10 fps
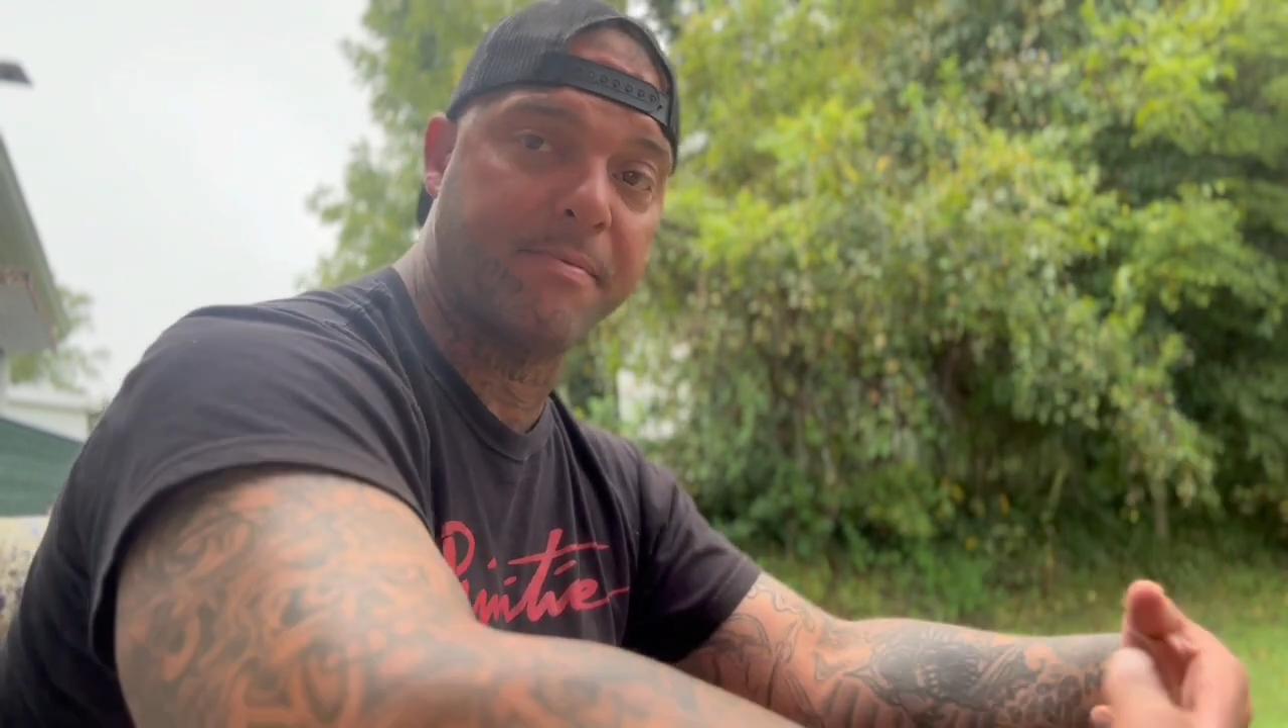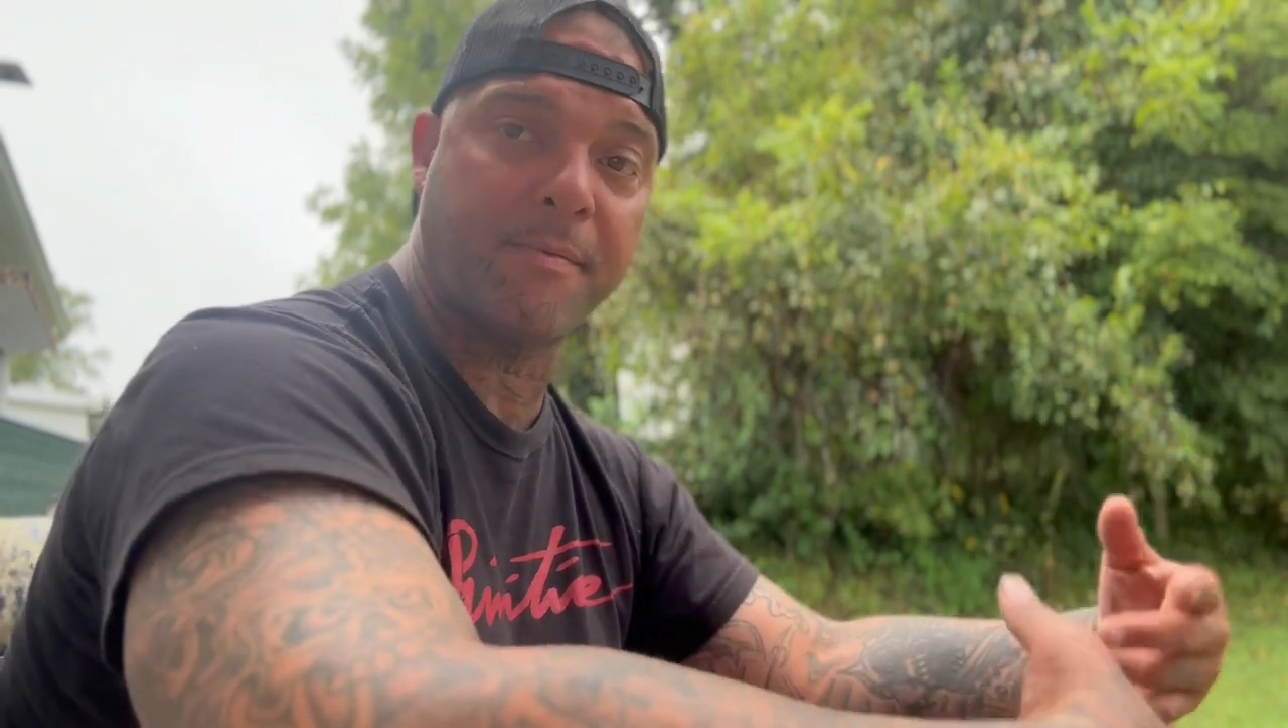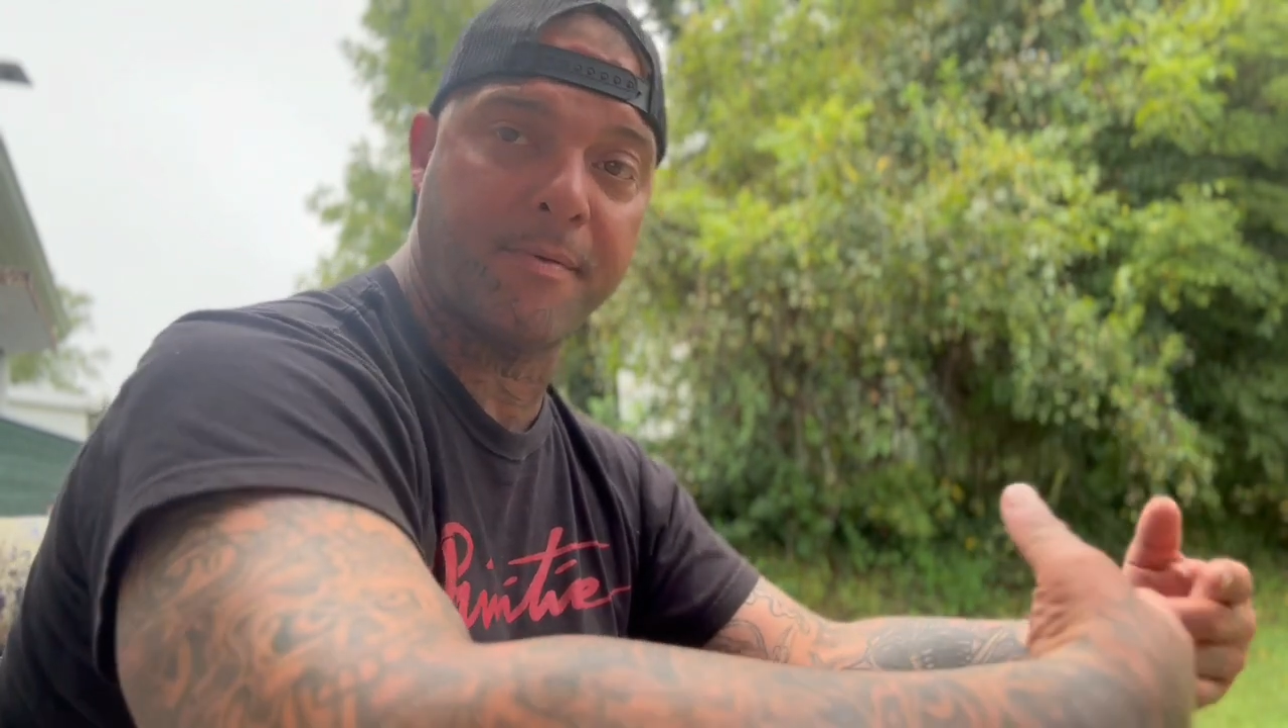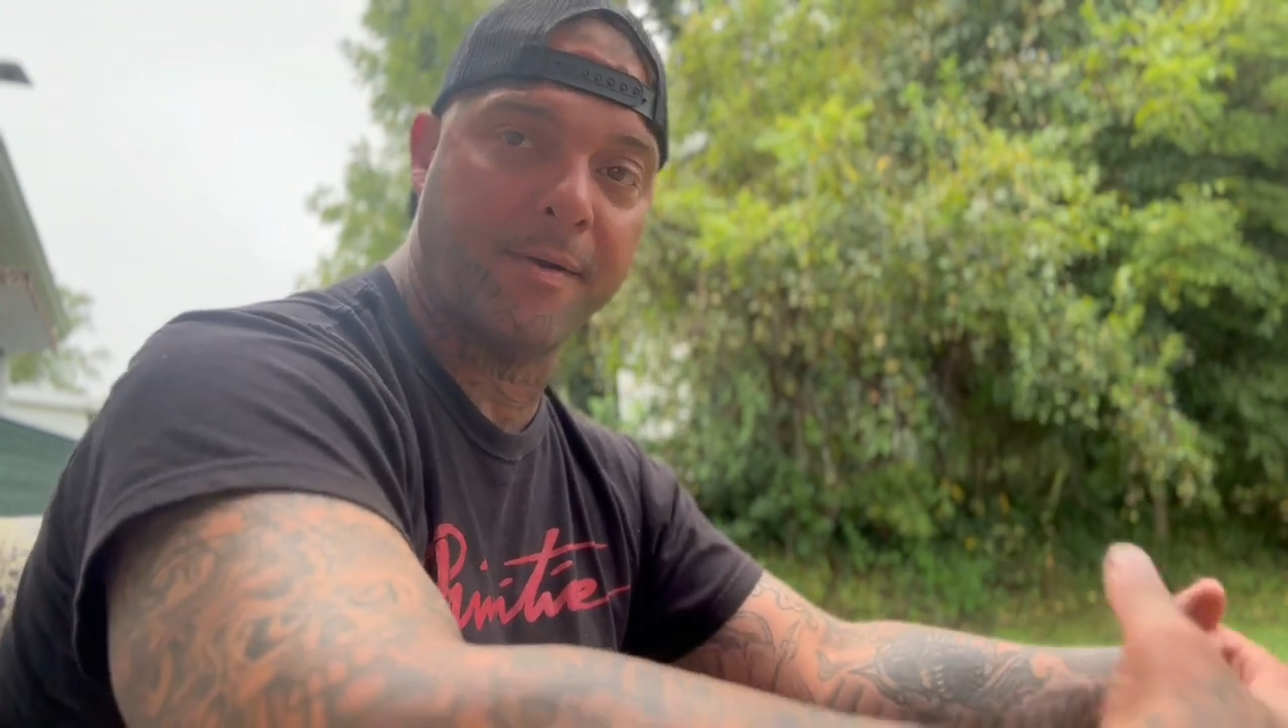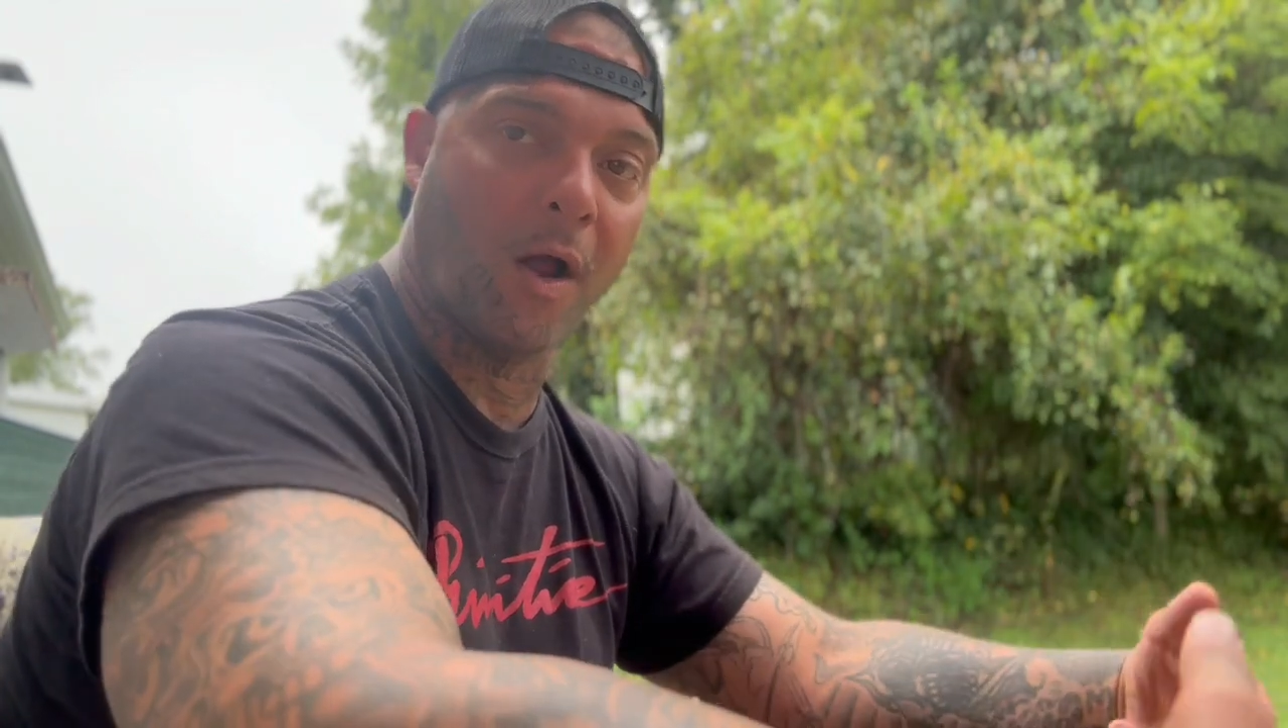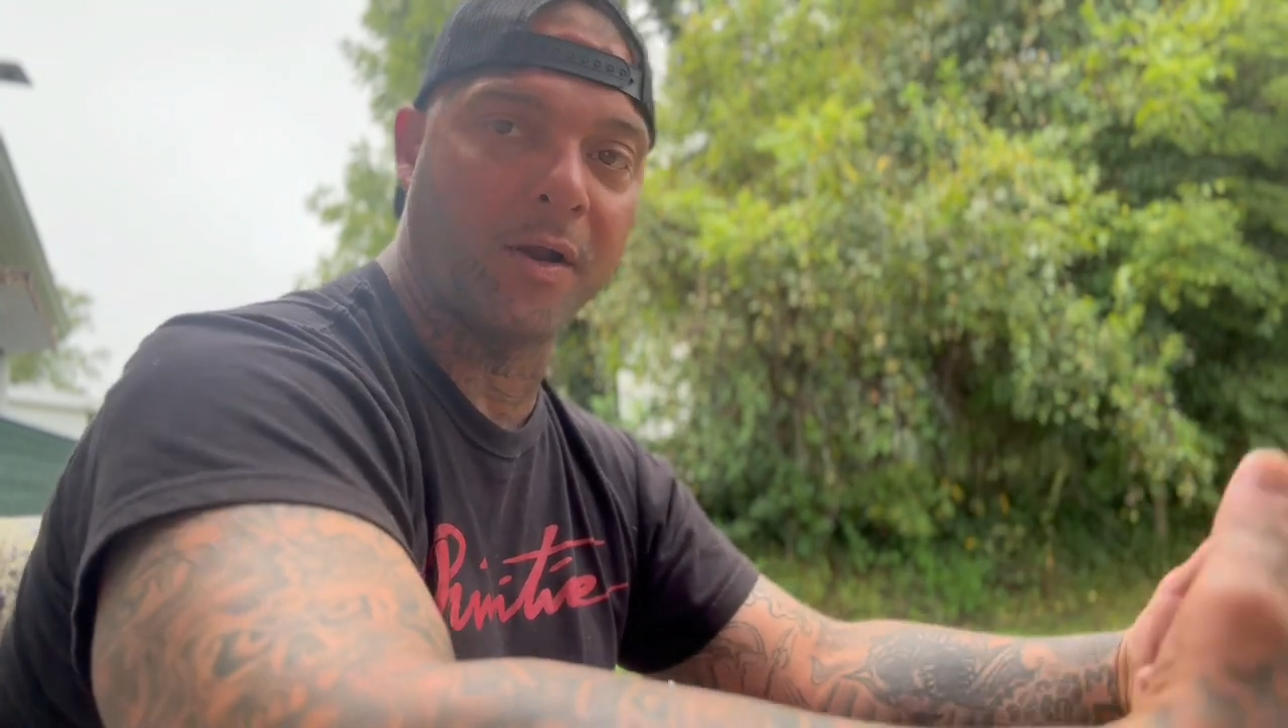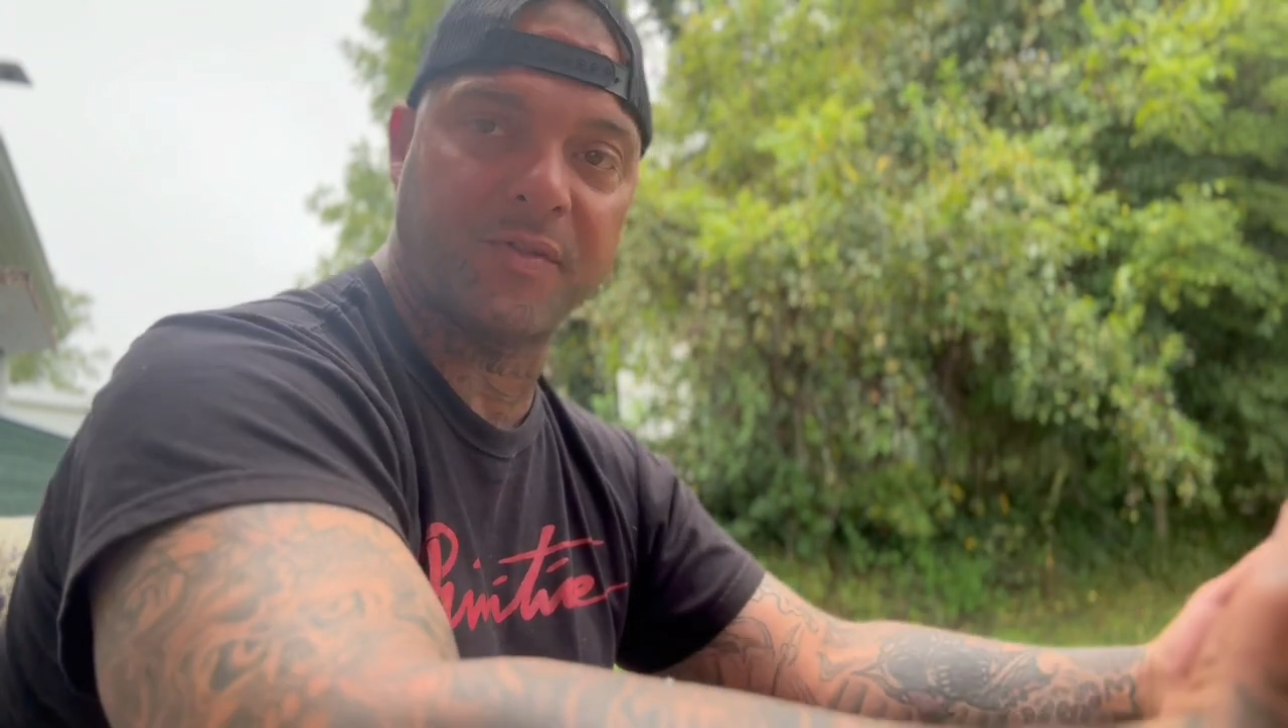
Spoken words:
remember all